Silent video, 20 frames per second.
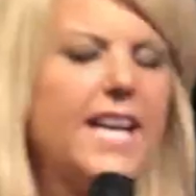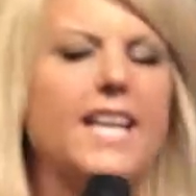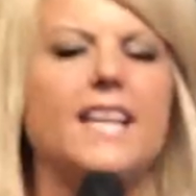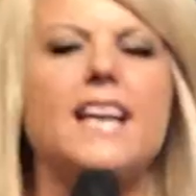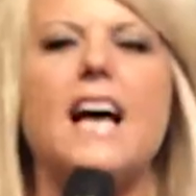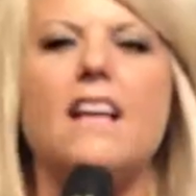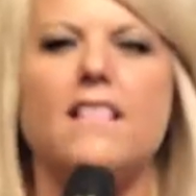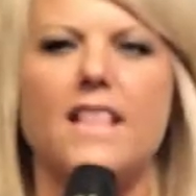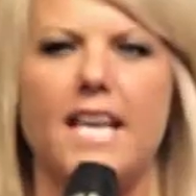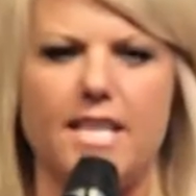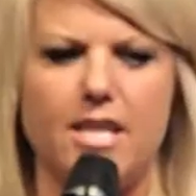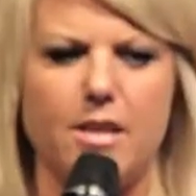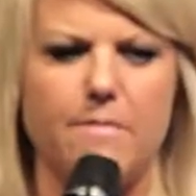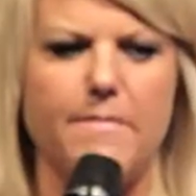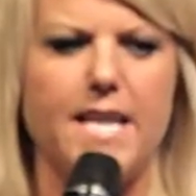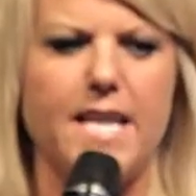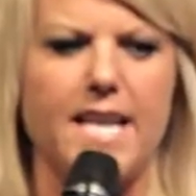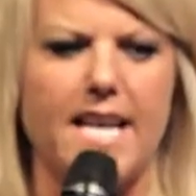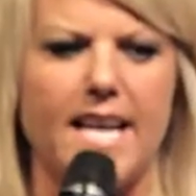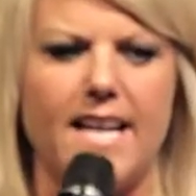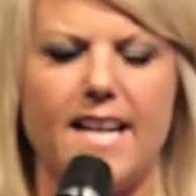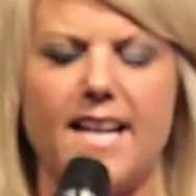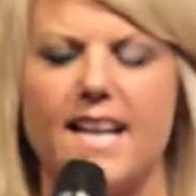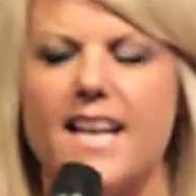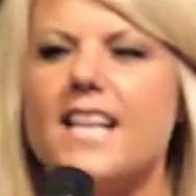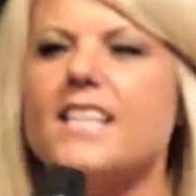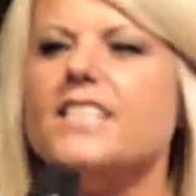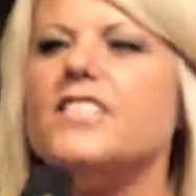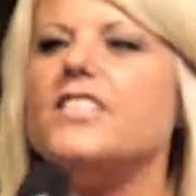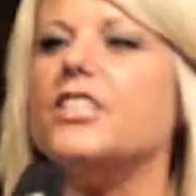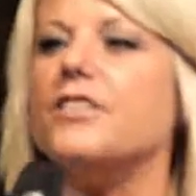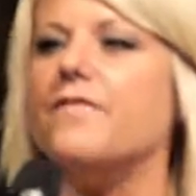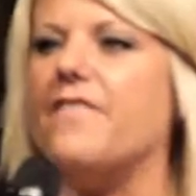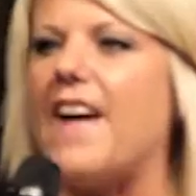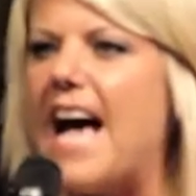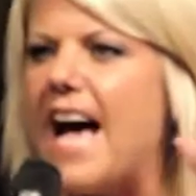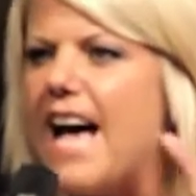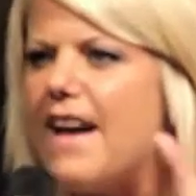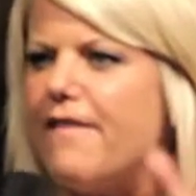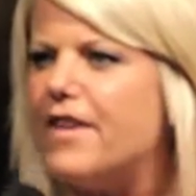Okay, now like you mean it.
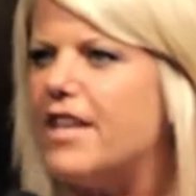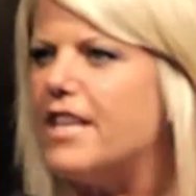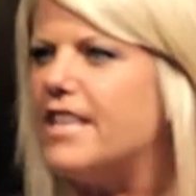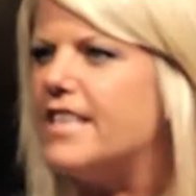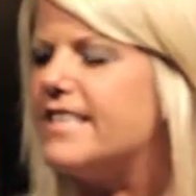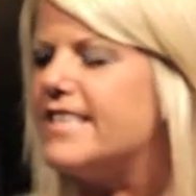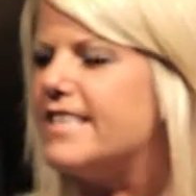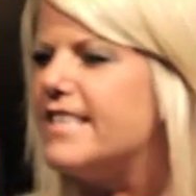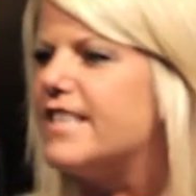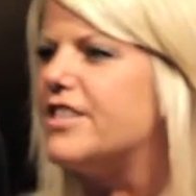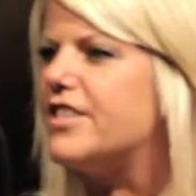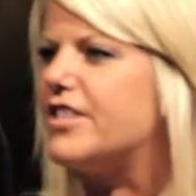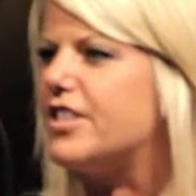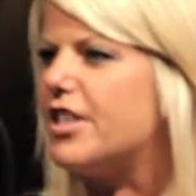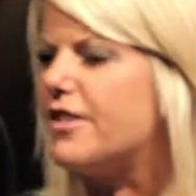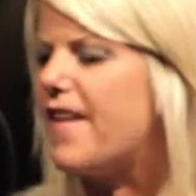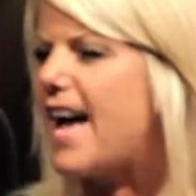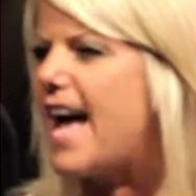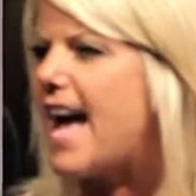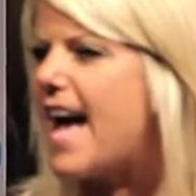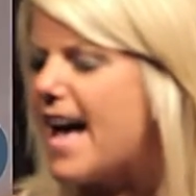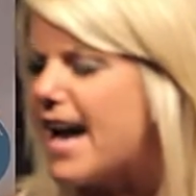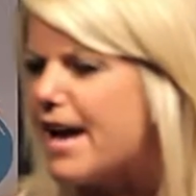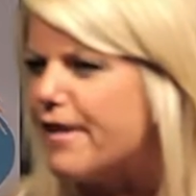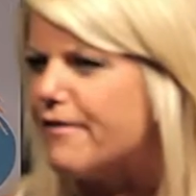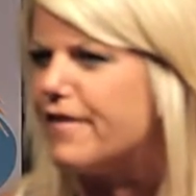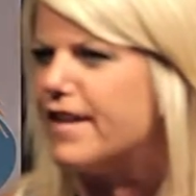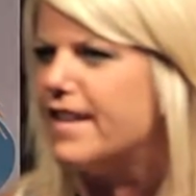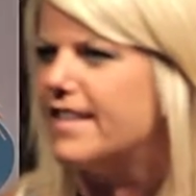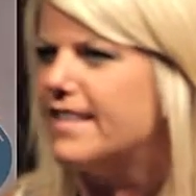Survivors survive.